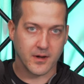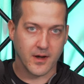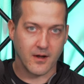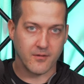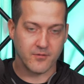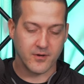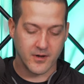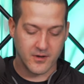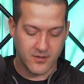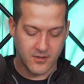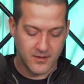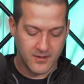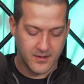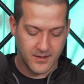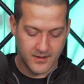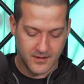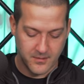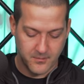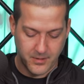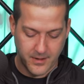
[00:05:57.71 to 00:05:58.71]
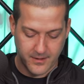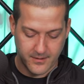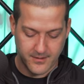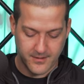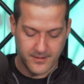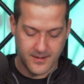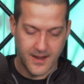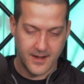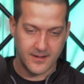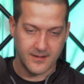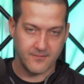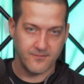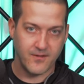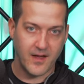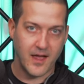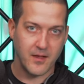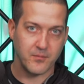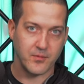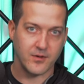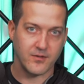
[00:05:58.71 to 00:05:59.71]
coverage compared to
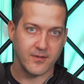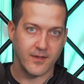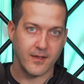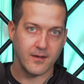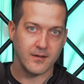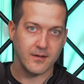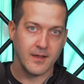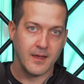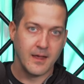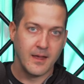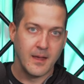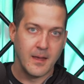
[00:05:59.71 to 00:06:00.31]
95%,